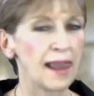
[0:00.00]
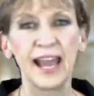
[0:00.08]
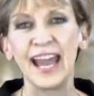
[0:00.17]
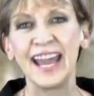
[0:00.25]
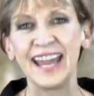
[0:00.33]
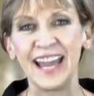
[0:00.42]

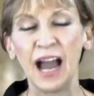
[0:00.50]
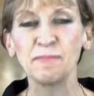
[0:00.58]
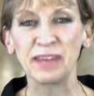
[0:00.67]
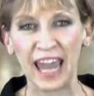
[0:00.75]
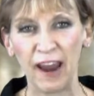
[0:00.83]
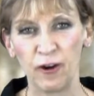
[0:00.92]
Hey,
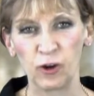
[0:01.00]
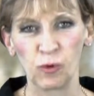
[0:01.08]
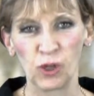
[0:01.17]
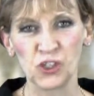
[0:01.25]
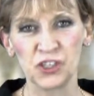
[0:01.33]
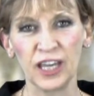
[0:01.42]
I'm Caryn
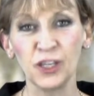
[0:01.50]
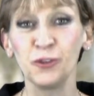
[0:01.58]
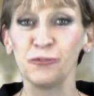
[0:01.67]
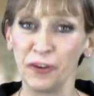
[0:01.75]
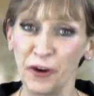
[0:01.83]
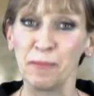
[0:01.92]
Walsh. Thank
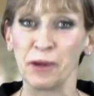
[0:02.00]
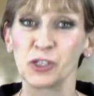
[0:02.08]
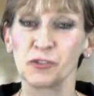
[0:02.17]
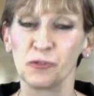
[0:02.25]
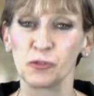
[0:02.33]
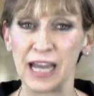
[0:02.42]
you very
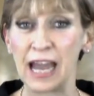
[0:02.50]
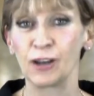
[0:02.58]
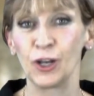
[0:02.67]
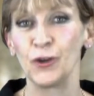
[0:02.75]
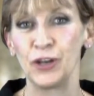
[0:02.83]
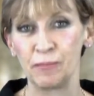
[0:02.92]
much for
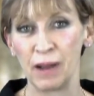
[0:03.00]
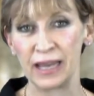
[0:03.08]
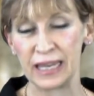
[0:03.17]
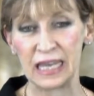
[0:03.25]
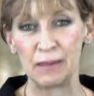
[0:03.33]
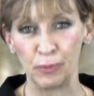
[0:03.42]
downloading my
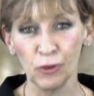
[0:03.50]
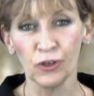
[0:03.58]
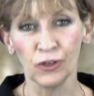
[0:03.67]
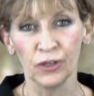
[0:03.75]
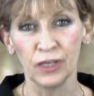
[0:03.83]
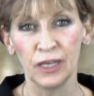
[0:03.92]

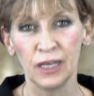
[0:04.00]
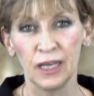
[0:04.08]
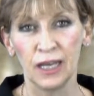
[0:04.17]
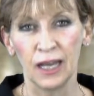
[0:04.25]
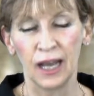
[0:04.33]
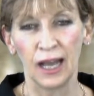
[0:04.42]
ebook.
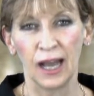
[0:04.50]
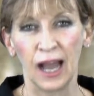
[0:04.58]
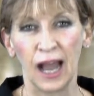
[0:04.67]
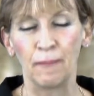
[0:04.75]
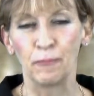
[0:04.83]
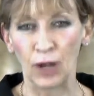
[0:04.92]

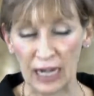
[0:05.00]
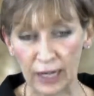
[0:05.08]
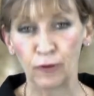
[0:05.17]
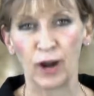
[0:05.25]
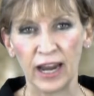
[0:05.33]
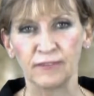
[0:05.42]
I'm really
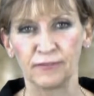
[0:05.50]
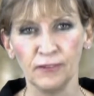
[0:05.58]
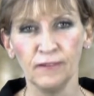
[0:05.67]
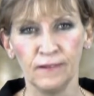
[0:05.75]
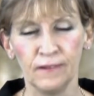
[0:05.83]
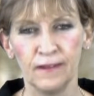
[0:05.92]

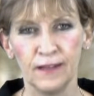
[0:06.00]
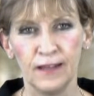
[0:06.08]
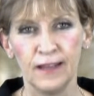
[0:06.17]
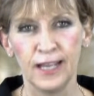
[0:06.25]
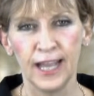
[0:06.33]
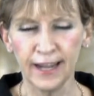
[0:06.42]
grateful.
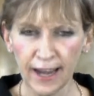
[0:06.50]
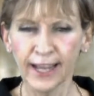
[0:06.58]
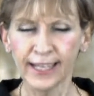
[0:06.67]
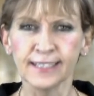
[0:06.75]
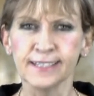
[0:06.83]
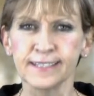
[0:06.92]
And
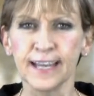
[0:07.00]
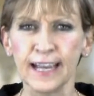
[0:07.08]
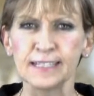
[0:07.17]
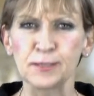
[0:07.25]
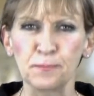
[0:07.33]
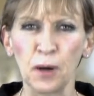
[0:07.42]
I can say
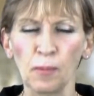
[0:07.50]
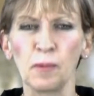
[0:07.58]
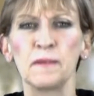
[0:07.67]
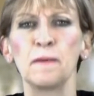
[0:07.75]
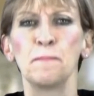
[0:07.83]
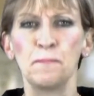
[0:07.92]
it's
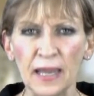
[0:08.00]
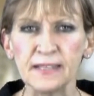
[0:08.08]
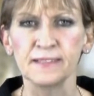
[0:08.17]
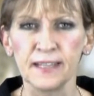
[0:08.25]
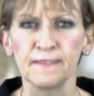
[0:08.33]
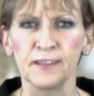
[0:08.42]
probably the
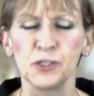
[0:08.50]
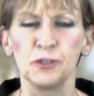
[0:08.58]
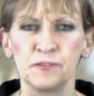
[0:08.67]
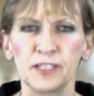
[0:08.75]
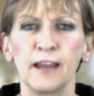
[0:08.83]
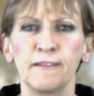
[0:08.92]
best thing that
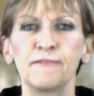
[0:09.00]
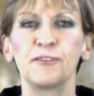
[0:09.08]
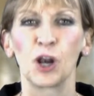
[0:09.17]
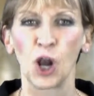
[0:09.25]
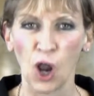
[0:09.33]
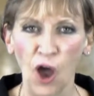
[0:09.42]
you've done for
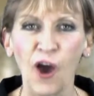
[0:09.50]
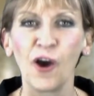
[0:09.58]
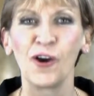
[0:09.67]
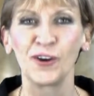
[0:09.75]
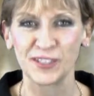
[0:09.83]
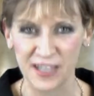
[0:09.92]
a long